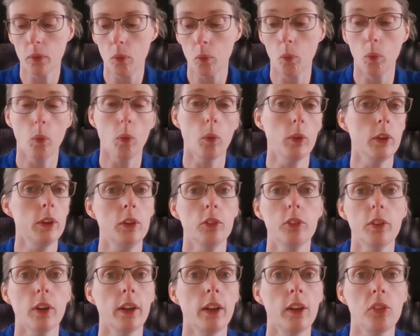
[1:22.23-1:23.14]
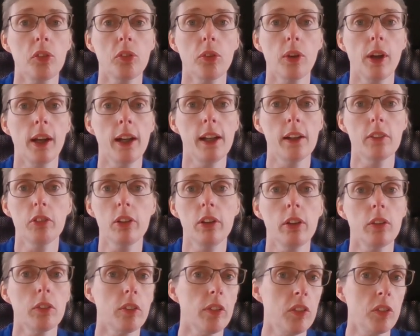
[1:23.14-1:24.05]
or you've done history at A-level
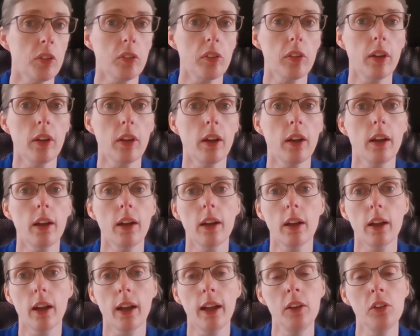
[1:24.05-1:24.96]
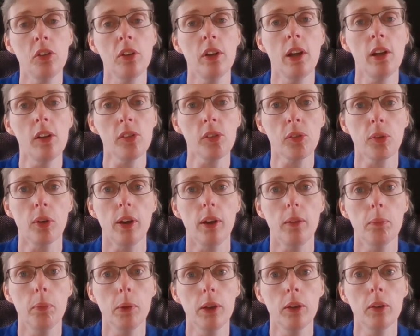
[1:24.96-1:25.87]
and you're interested in ancient
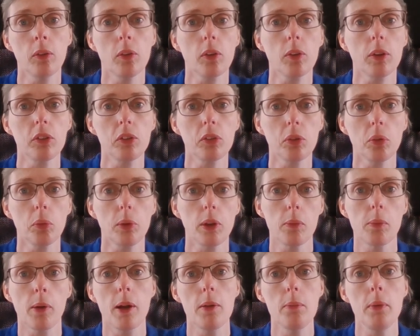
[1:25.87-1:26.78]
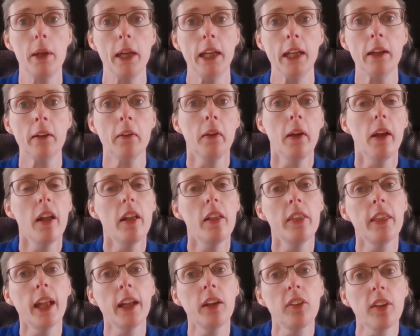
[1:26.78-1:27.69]
history but you're not quite sure what it might mean,
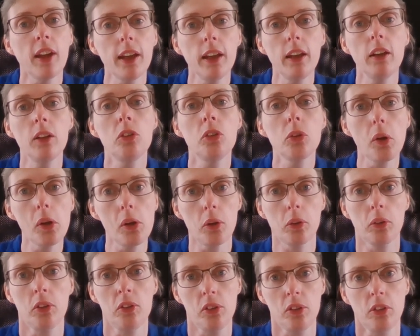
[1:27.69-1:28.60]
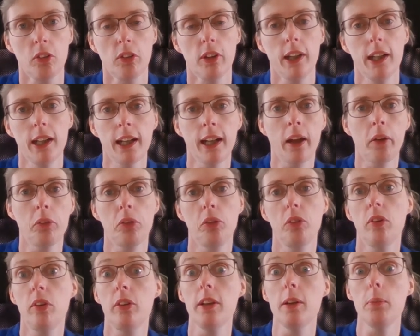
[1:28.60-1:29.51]
then taking a joint honours degree allows
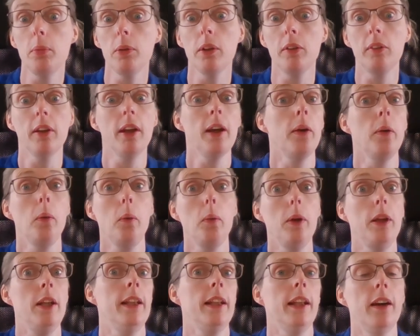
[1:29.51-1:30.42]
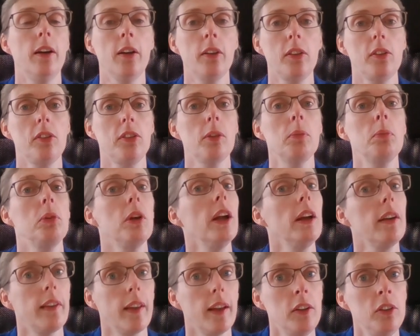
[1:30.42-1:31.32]
you to dip your toe in that other
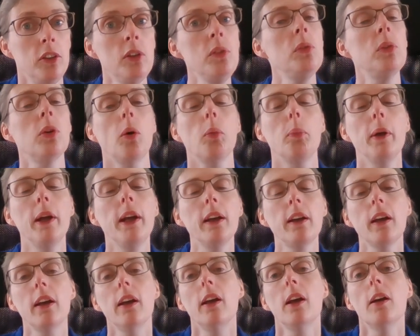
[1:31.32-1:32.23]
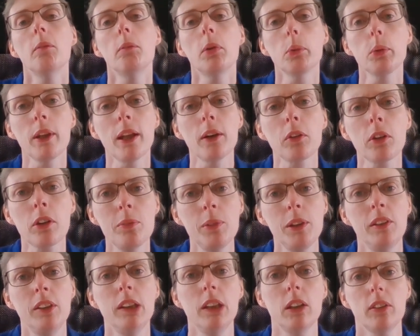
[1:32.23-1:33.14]
subject, that new topic, but without
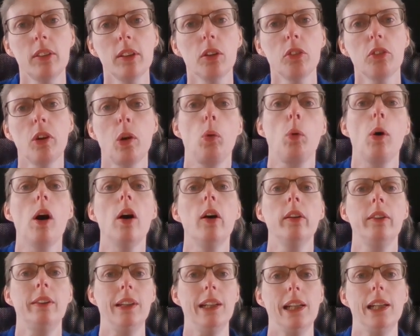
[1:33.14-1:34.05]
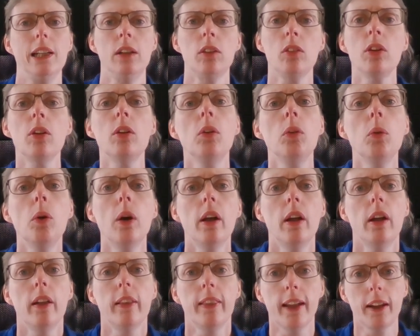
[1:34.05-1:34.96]
committing yourself wholeheartedly to
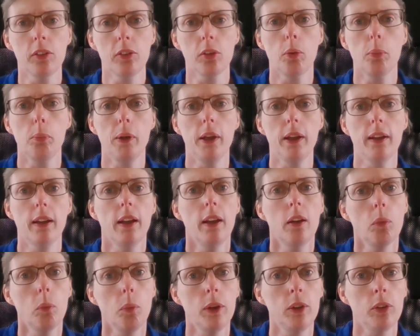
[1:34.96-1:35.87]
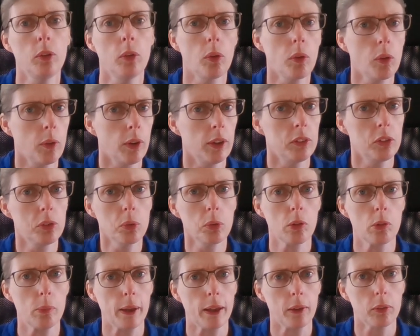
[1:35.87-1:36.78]
that topic when you're not quite
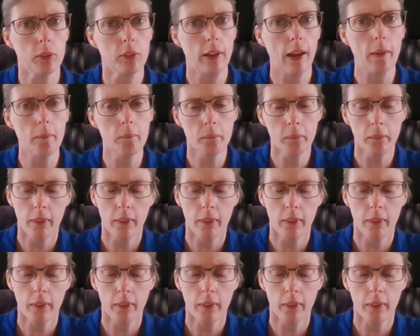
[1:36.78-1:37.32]
sure about it.